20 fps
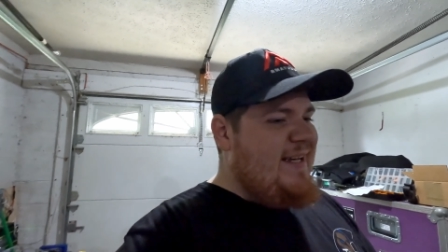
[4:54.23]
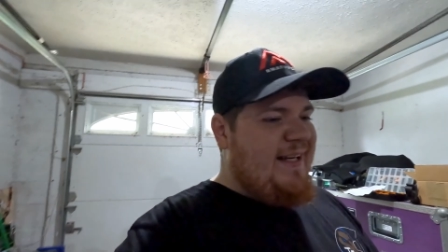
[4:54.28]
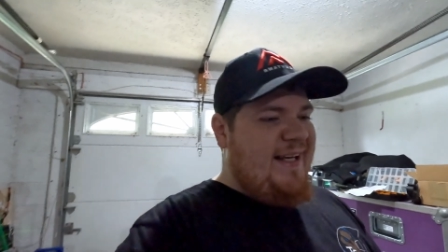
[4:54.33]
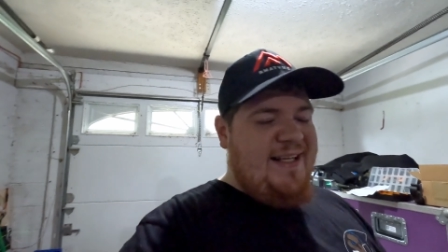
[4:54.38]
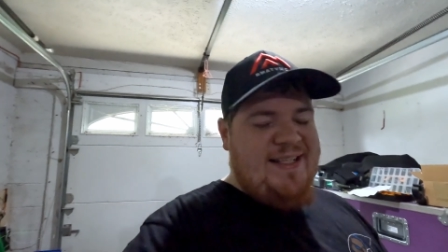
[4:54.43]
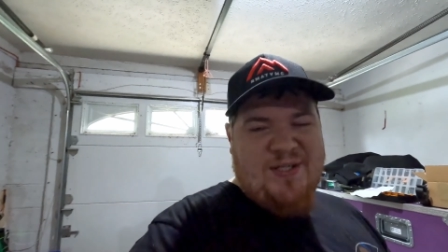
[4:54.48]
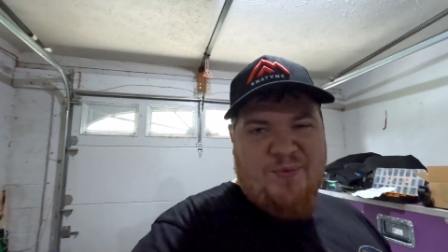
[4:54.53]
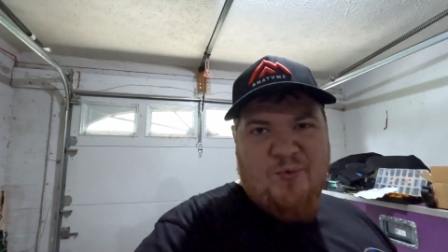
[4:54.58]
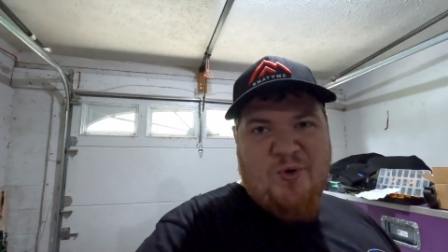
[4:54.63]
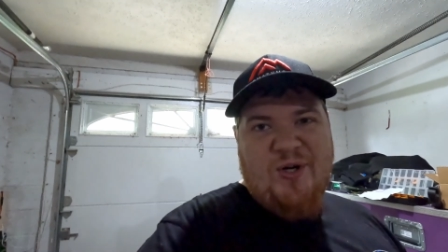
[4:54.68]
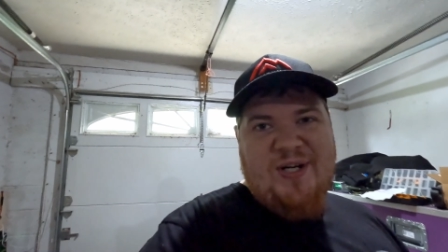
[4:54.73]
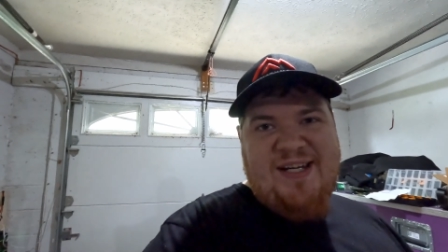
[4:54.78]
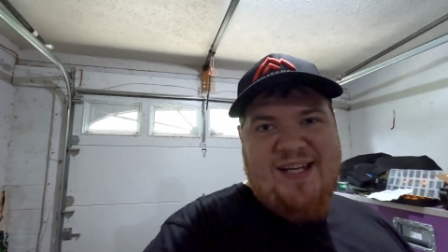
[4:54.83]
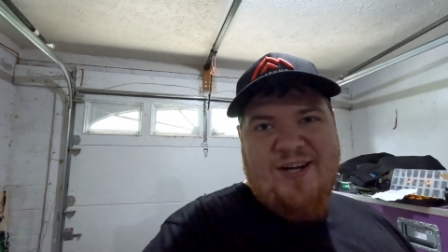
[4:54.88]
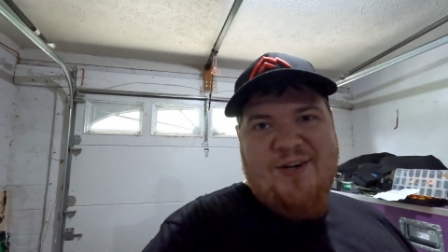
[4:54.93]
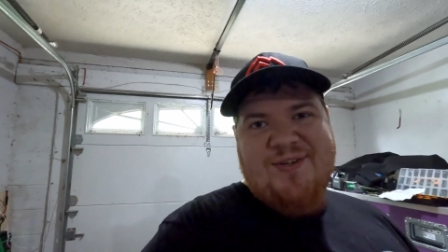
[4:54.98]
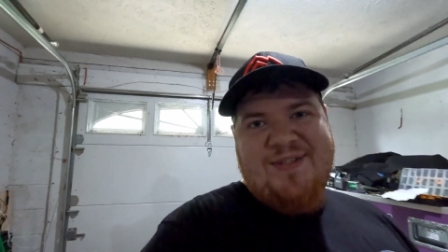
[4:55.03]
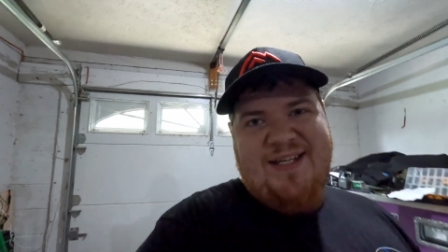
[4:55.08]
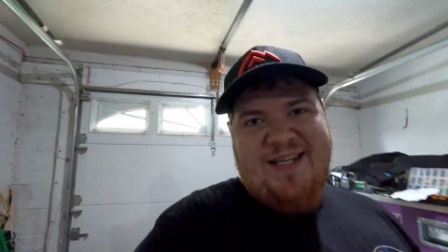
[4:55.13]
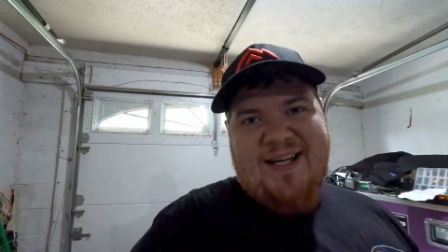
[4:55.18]
Got some more
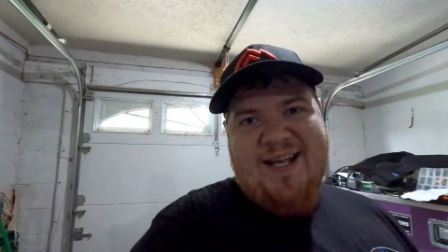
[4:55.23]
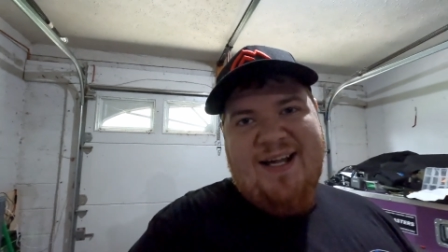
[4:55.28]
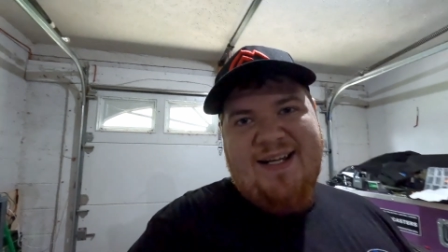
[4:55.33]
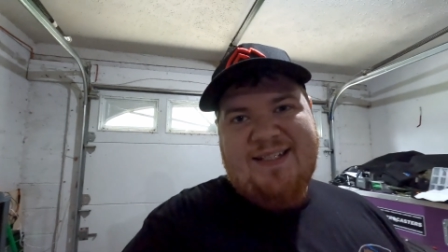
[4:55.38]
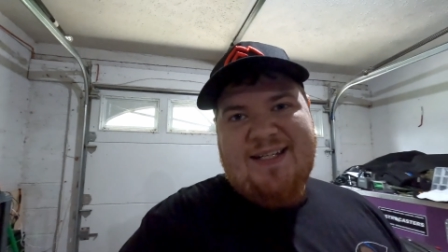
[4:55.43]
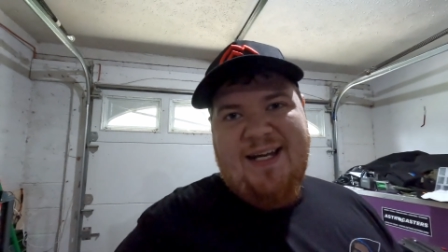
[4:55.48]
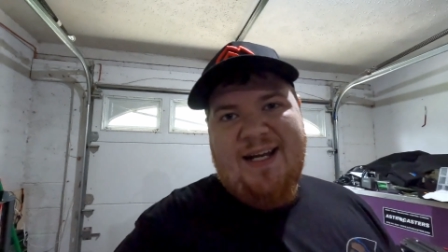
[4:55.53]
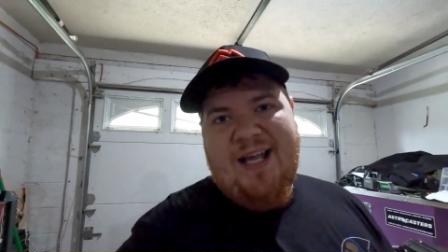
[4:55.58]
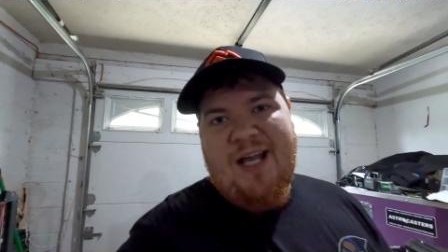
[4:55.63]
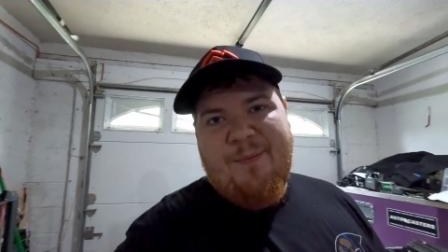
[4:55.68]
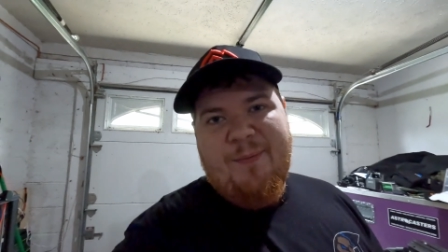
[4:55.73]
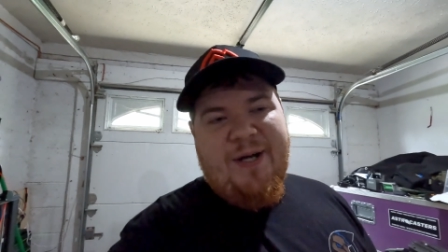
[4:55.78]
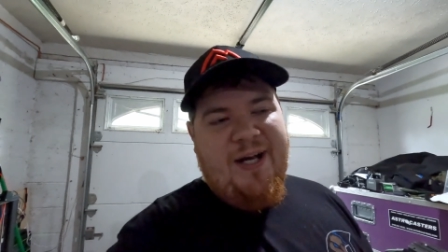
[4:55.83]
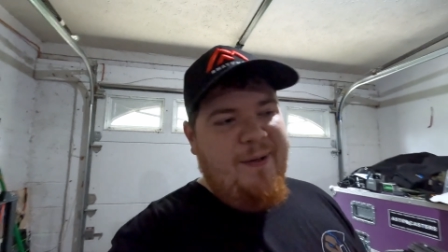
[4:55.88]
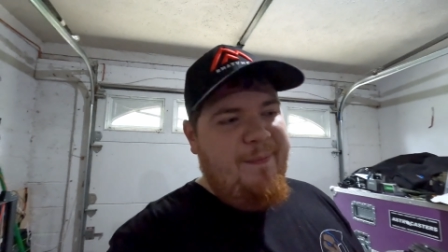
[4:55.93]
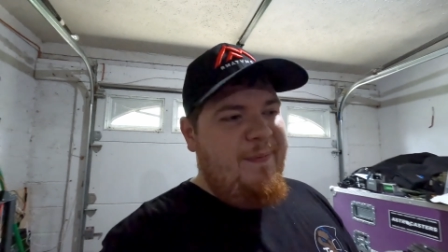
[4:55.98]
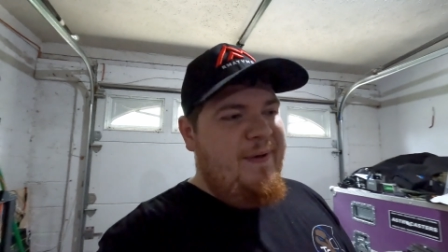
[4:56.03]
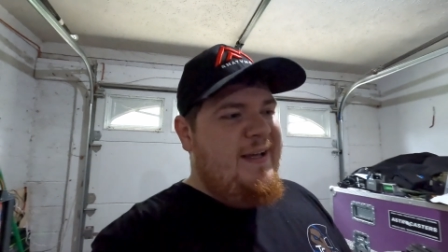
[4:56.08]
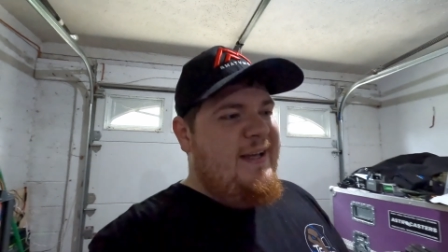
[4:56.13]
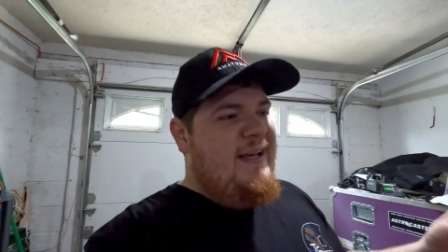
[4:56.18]
DRZ content coming
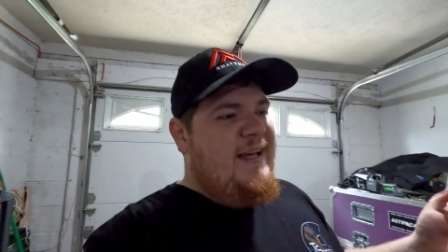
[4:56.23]
up,